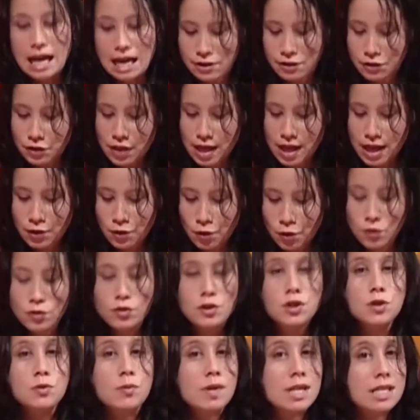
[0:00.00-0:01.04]
And then
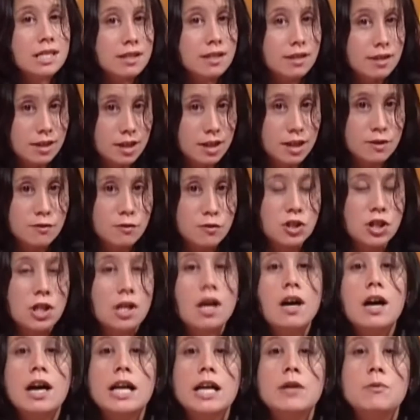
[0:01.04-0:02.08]
on the 23rd of
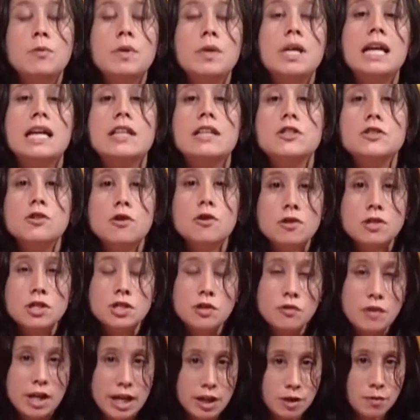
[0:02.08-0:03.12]
July, we had Dr.